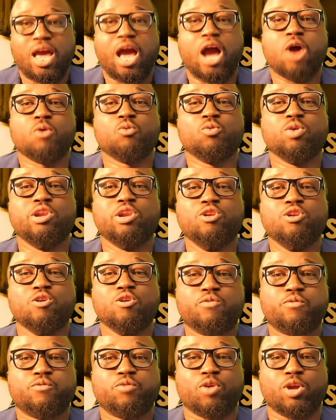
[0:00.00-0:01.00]
and we
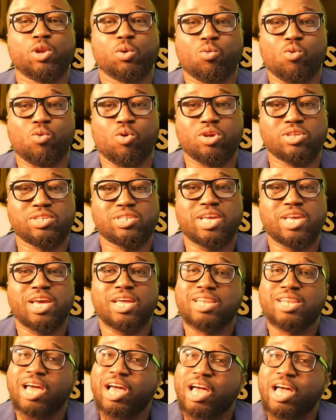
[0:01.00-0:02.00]
look for the ones
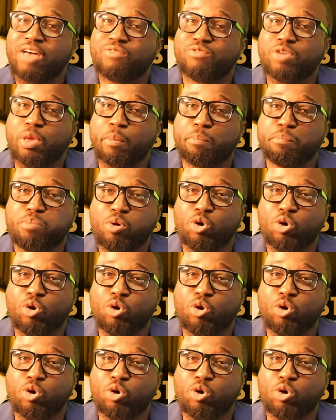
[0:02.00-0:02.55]
that have a